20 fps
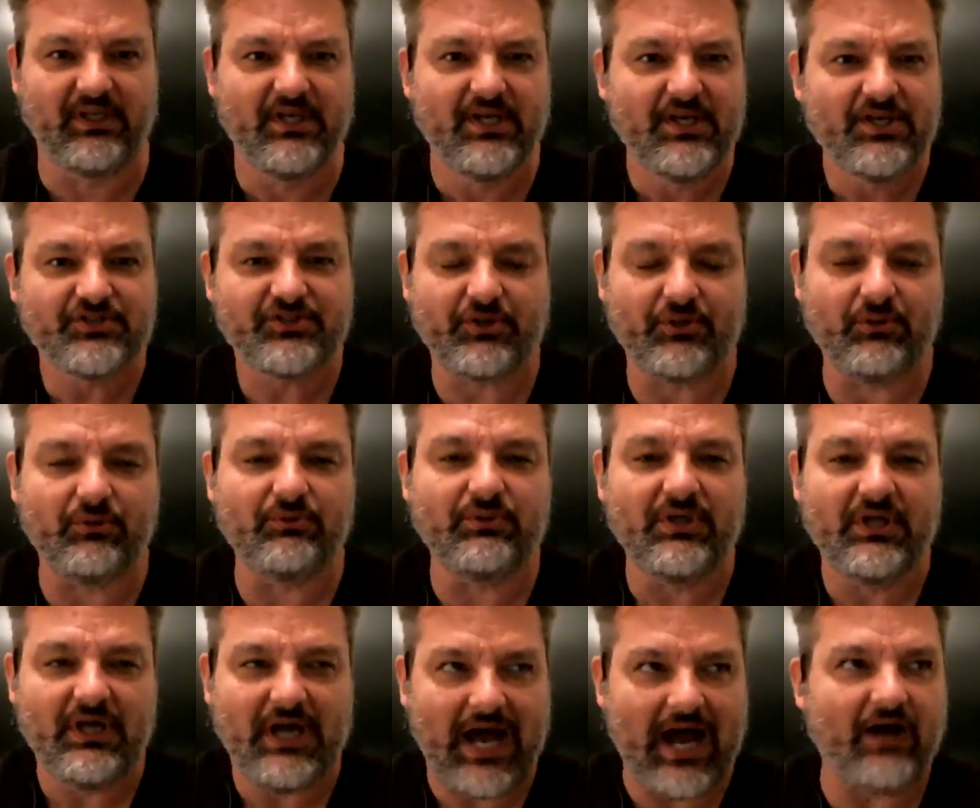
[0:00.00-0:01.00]
So
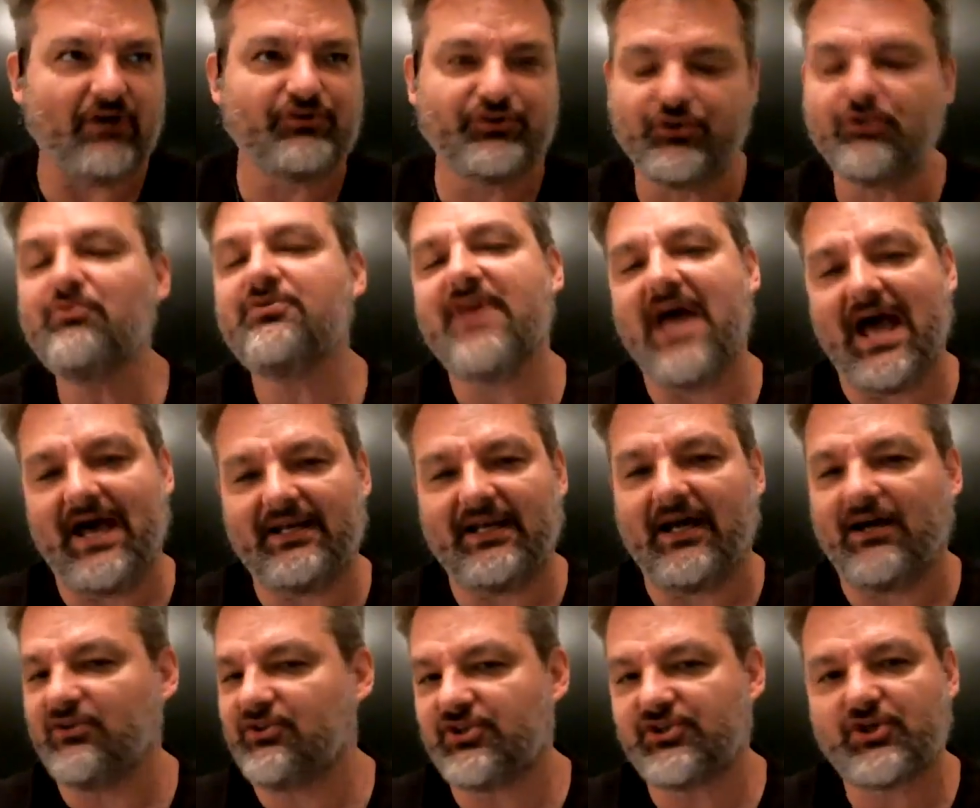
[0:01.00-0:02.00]
I'll do that. I'll
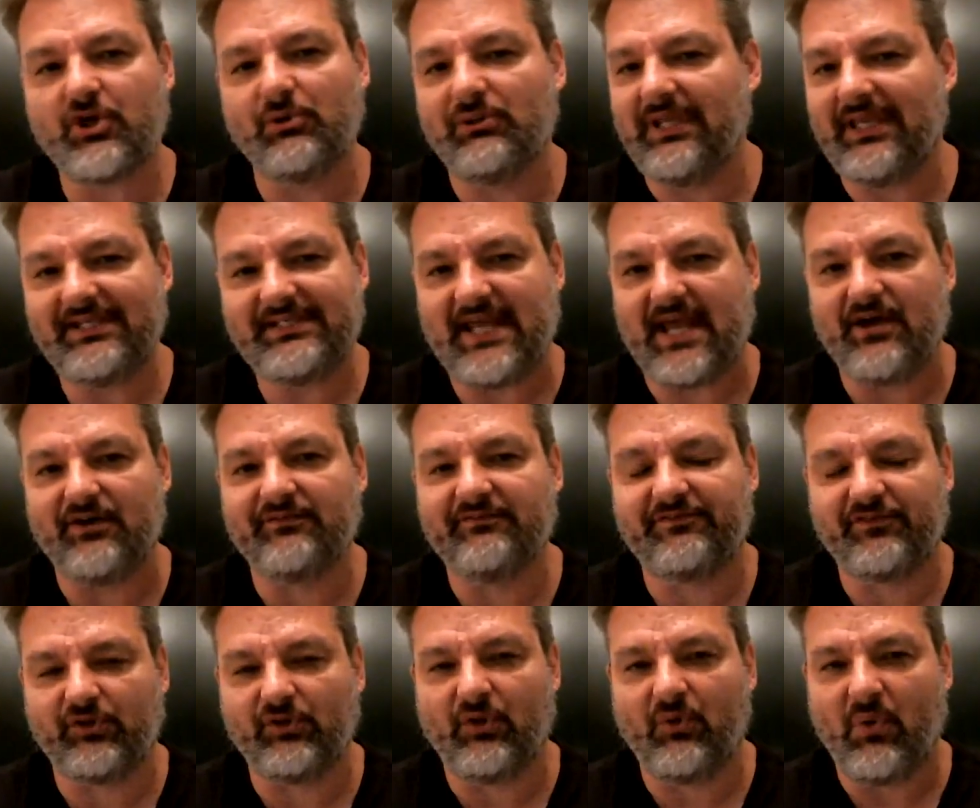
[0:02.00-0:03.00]
just go lay down
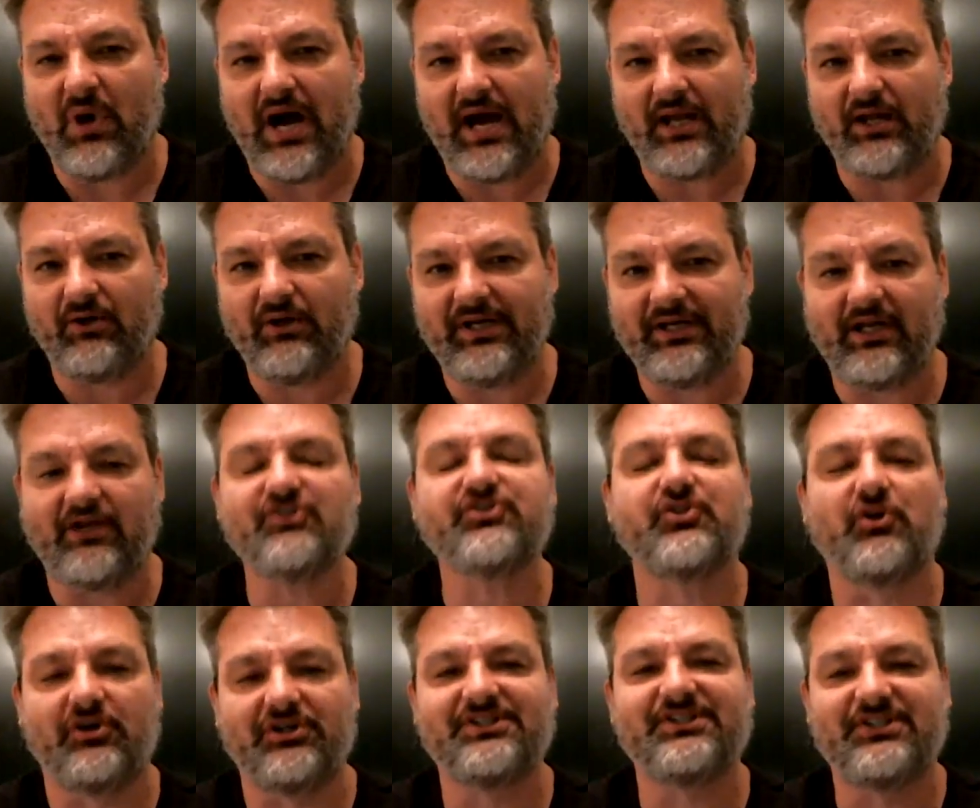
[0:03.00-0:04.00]
for a while and I'll
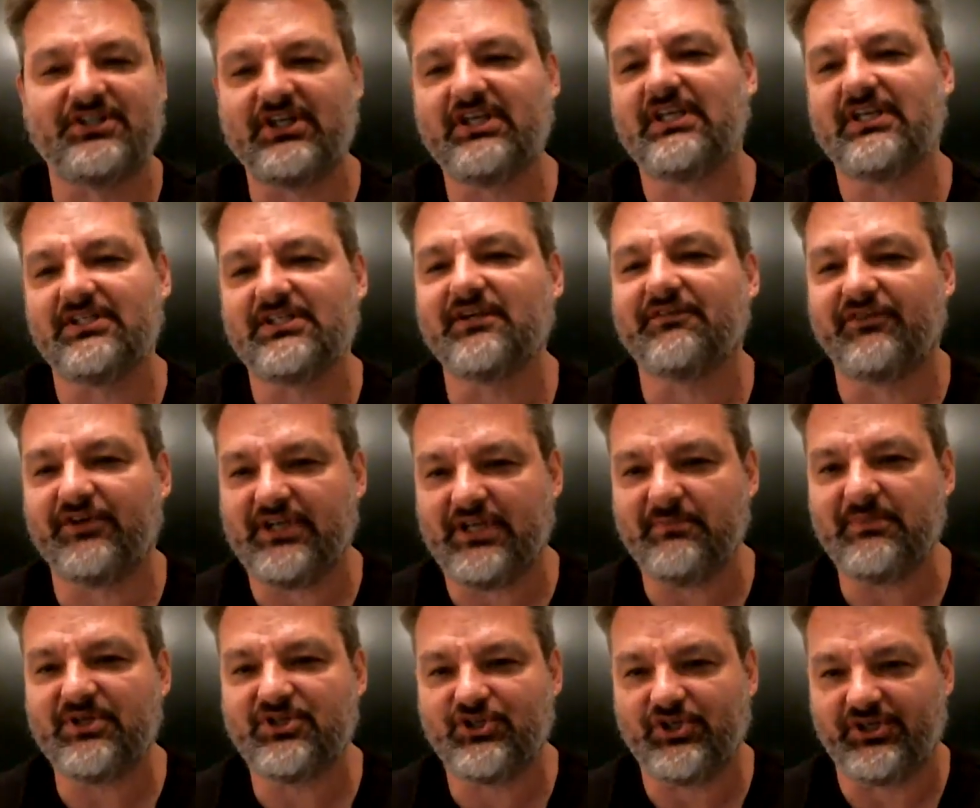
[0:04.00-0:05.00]
start seeing different
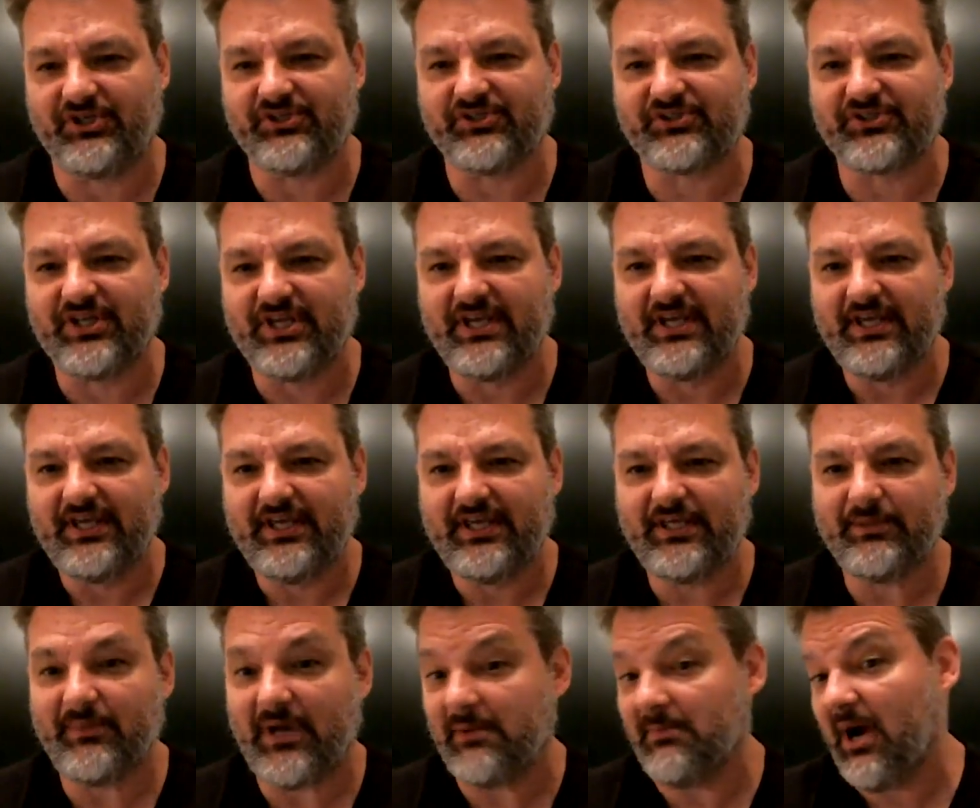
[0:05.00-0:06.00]
images in
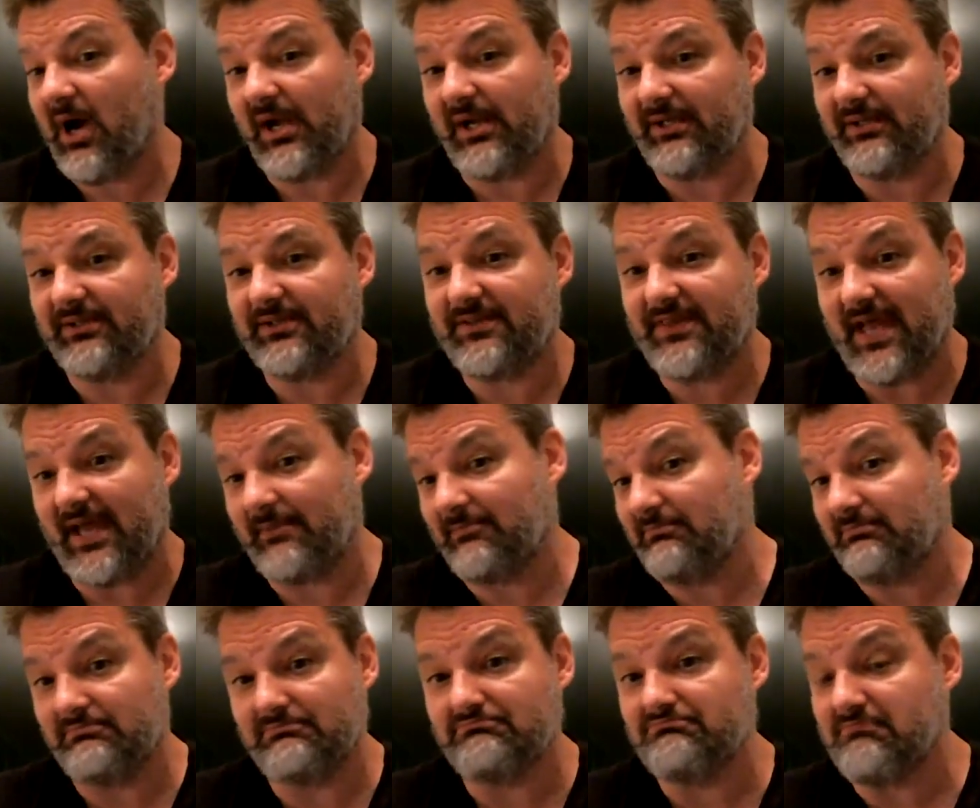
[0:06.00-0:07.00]
my mind that
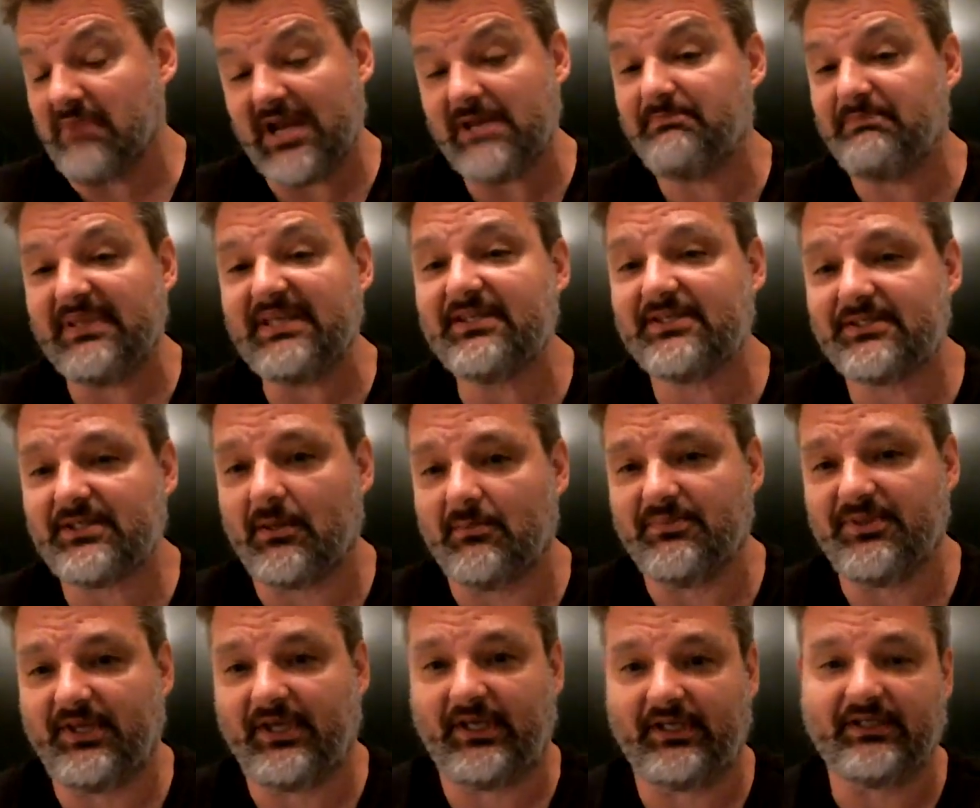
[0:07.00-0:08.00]
might be
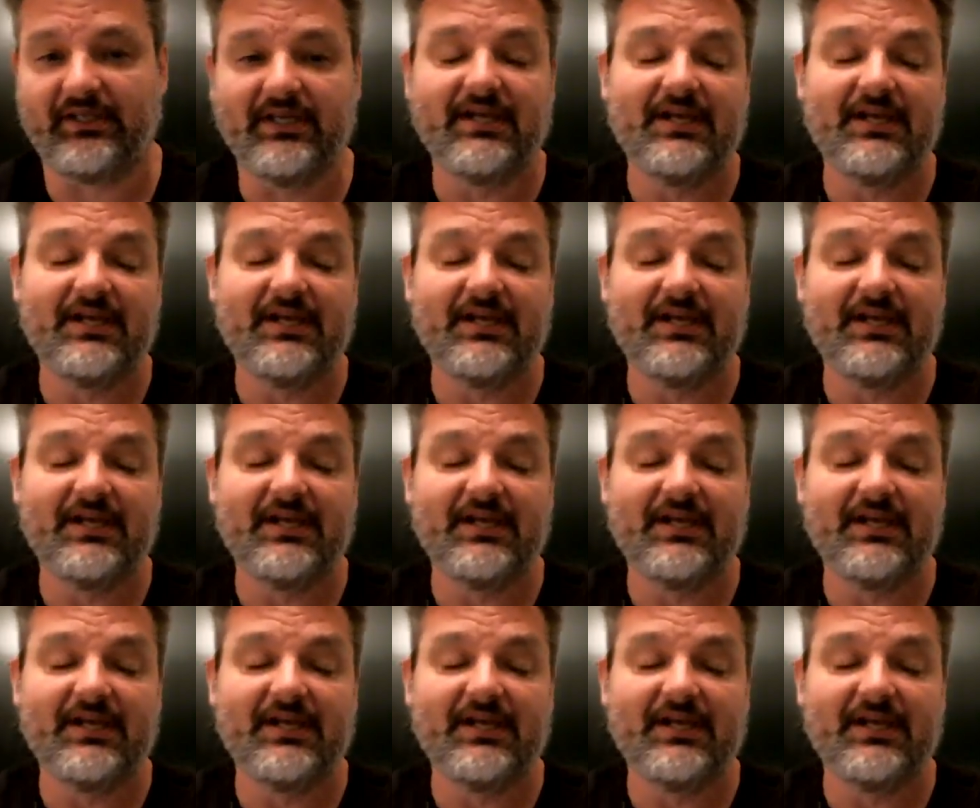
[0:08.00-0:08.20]
something.